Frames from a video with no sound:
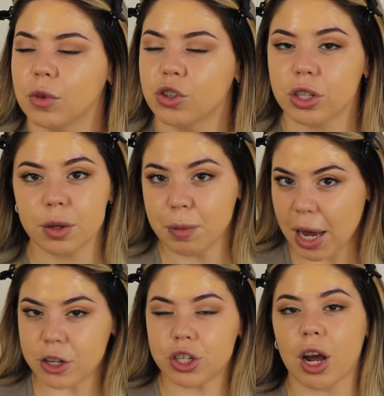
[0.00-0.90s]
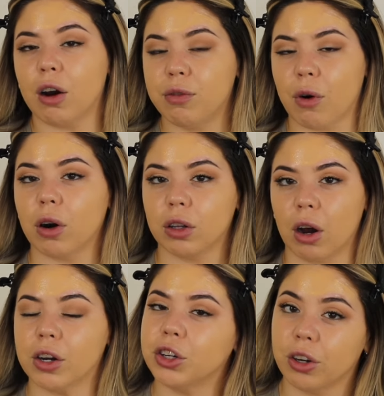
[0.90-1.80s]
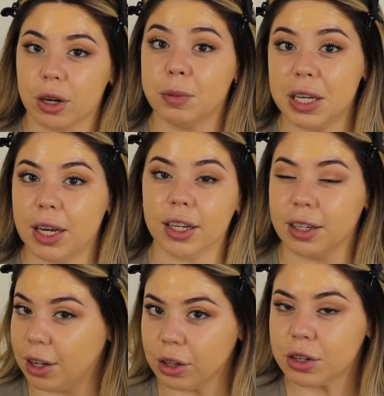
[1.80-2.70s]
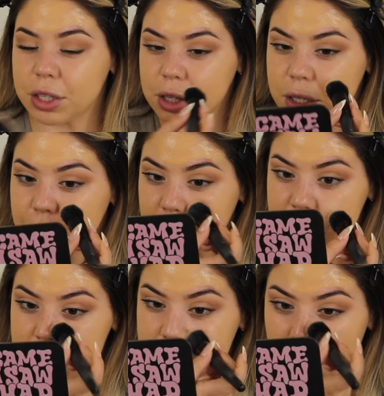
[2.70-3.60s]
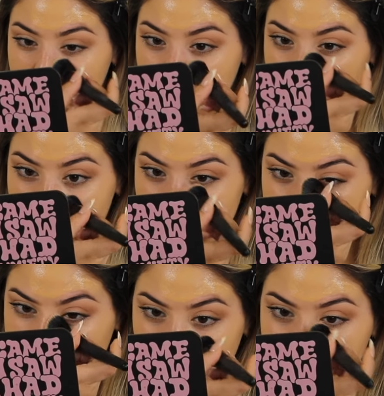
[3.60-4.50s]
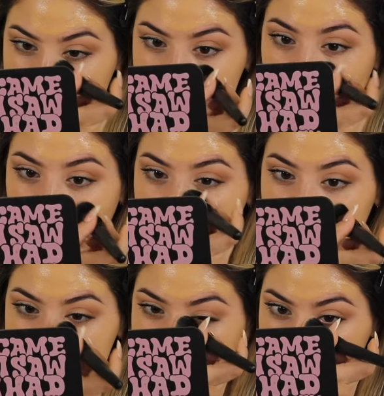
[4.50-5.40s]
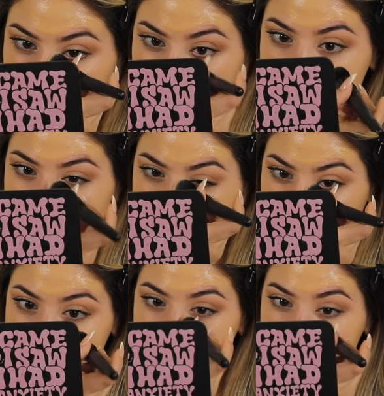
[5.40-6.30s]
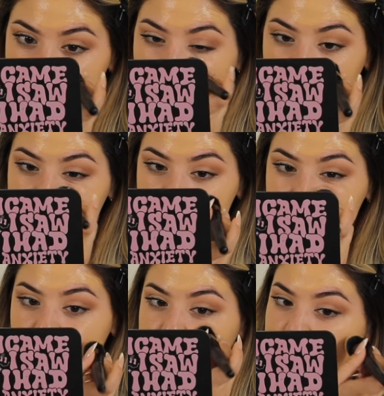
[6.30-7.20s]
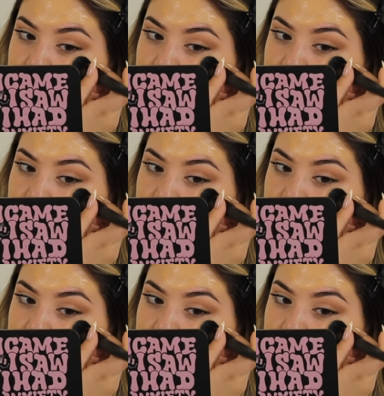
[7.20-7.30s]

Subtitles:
just imagine how far along you're gonna be in another 6 months, and how much more money you could be making, how much you could be